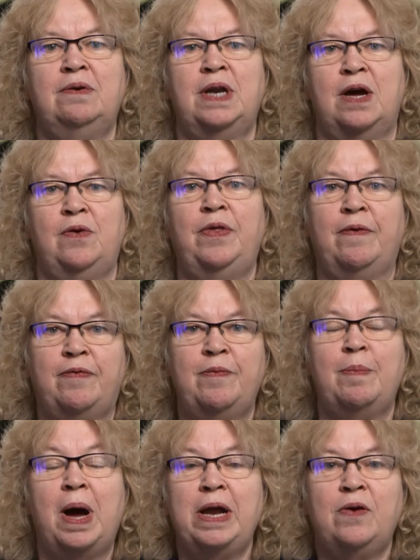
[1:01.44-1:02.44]
know that for
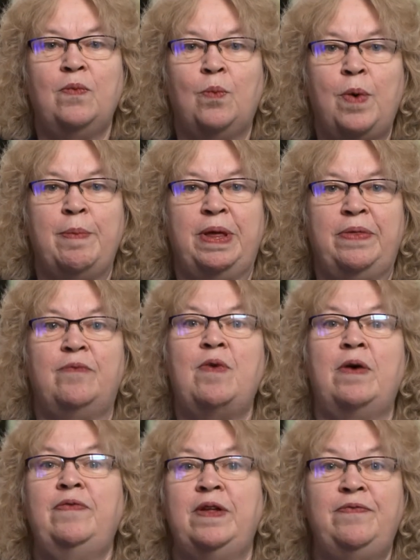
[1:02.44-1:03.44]
migrant women, the
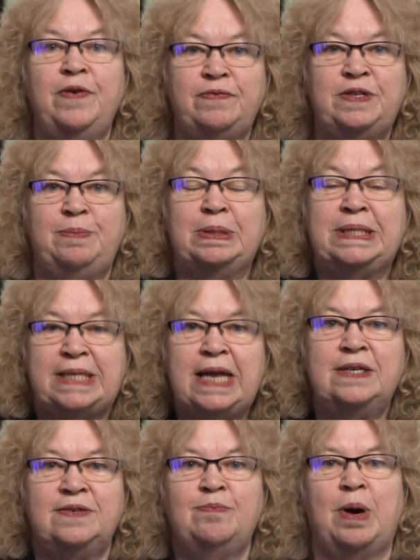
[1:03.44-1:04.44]
roughly
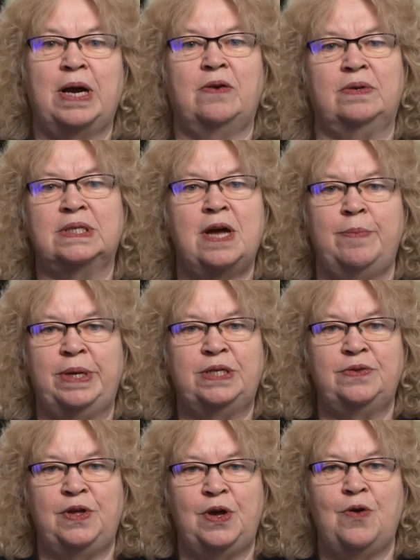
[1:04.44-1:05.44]
50% of migrants coming
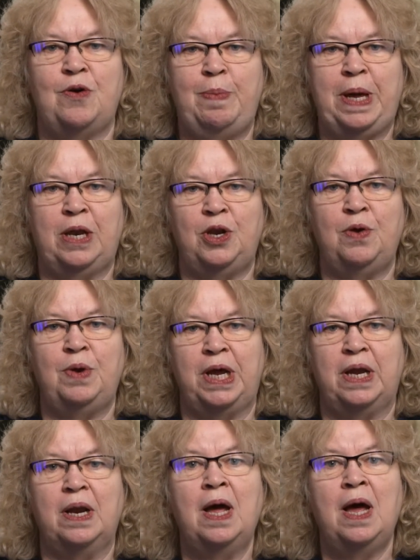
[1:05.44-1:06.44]
to the European
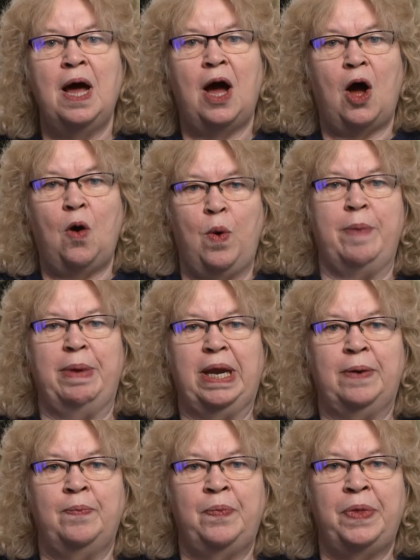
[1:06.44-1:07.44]
Union are women,
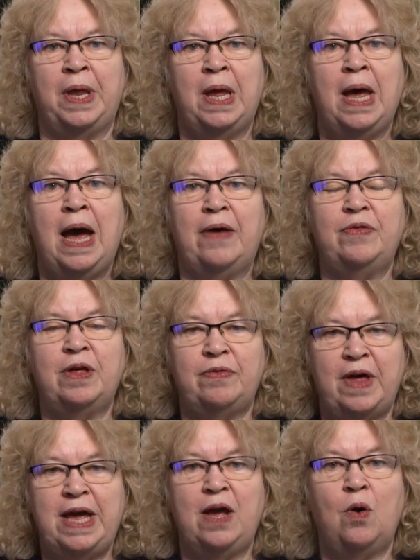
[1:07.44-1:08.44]
and that
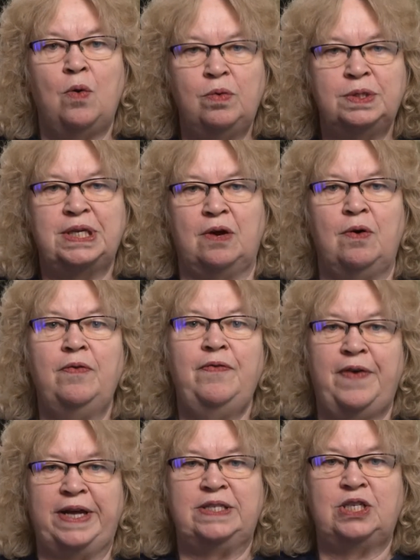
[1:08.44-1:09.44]
they also
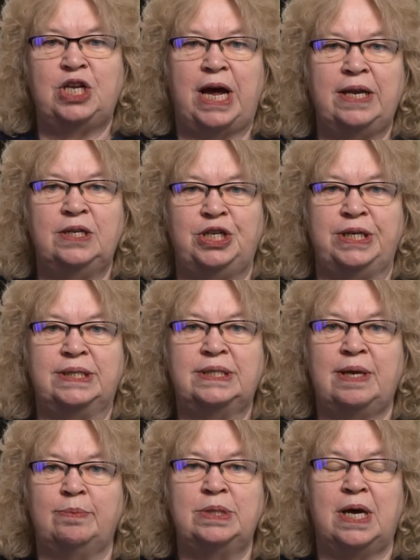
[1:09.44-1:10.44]
face challenges
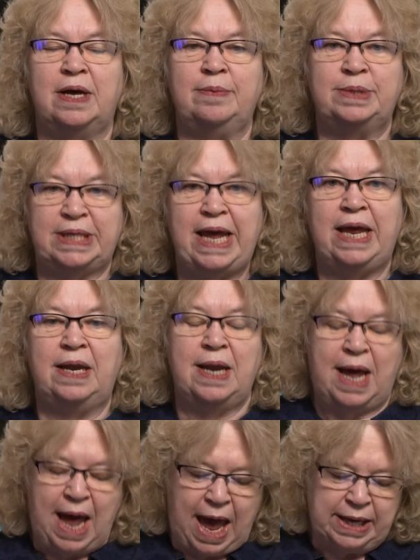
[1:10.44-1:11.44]
sometimes in
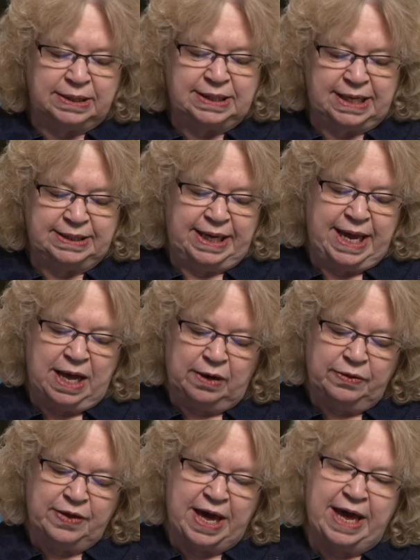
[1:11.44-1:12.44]
accessing
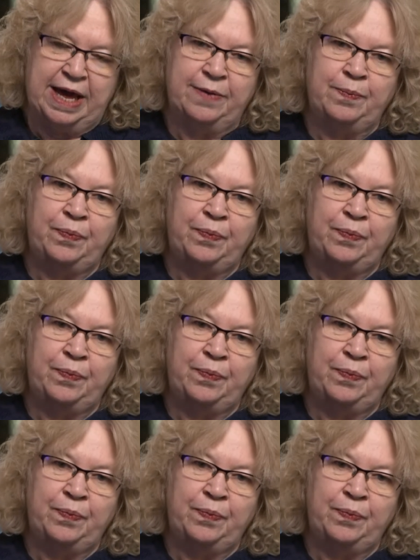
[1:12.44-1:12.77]
healthcare.